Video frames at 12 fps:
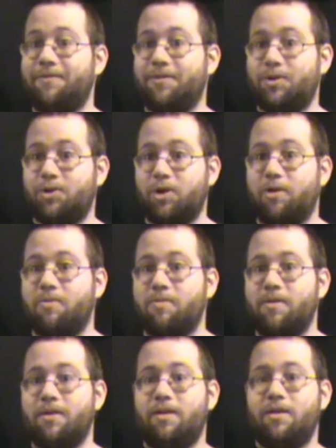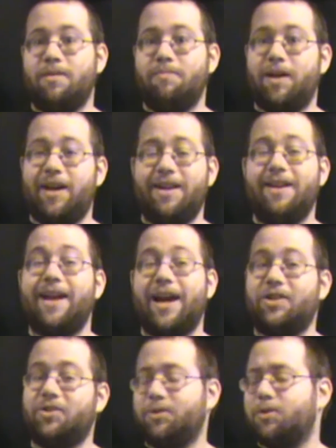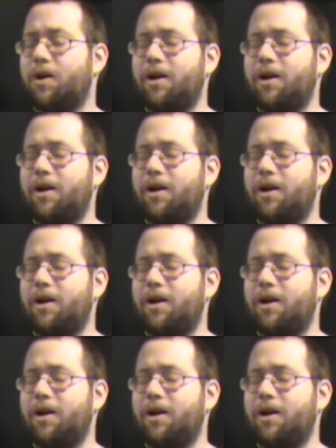of the show, but I didn't actually